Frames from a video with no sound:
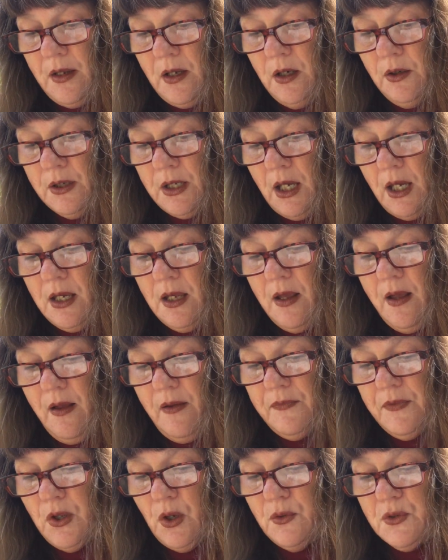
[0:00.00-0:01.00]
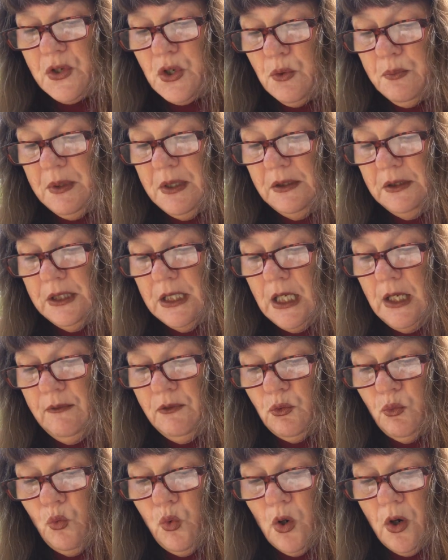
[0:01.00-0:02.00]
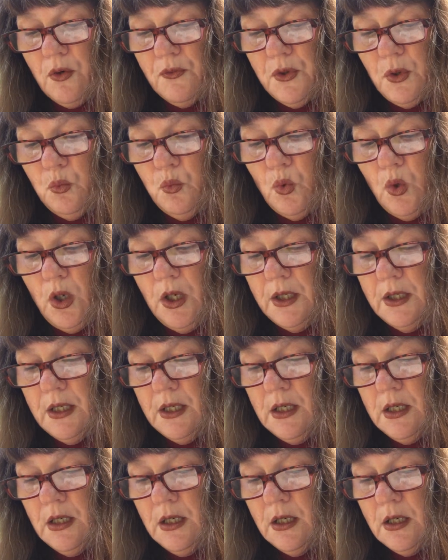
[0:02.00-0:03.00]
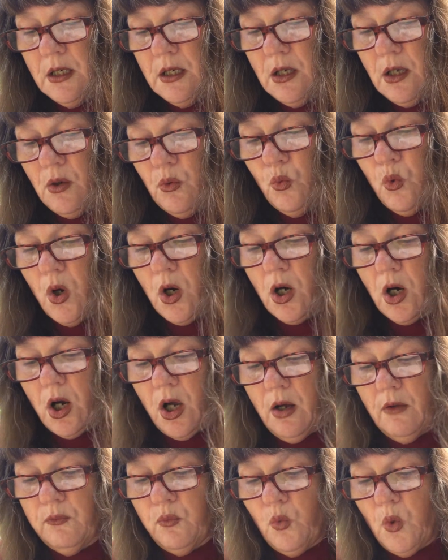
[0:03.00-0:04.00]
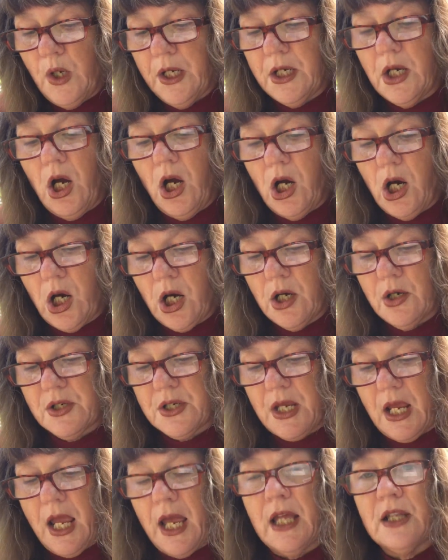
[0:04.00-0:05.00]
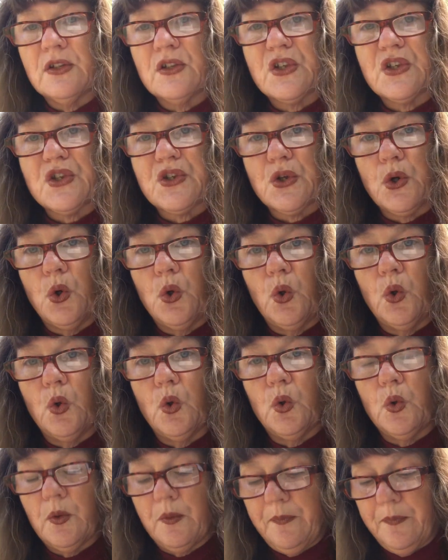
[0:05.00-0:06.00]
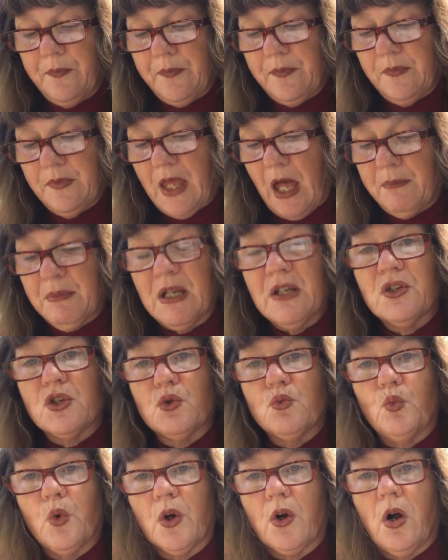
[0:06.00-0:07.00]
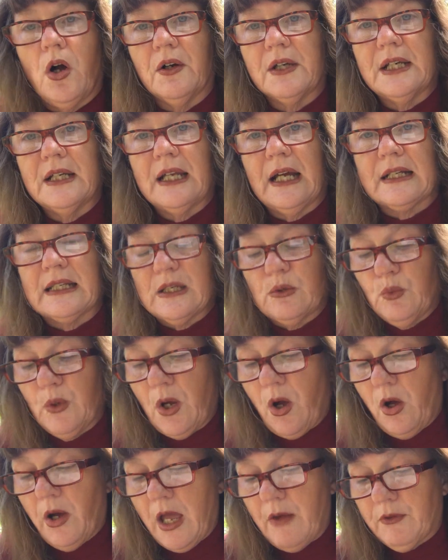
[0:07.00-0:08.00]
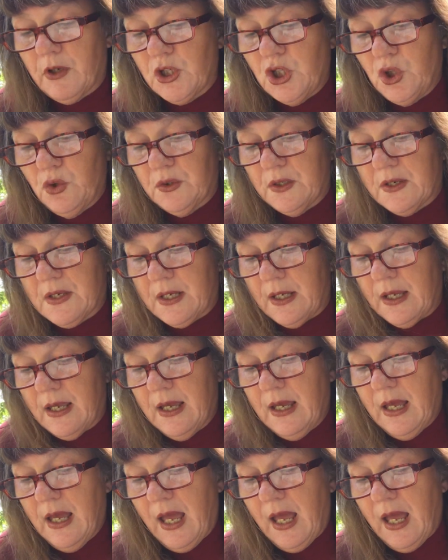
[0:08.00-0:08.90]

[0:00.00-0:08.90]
Okay? Those who believed were the one, were of one heart and soul. That means you, we're all connected. We all have a unity.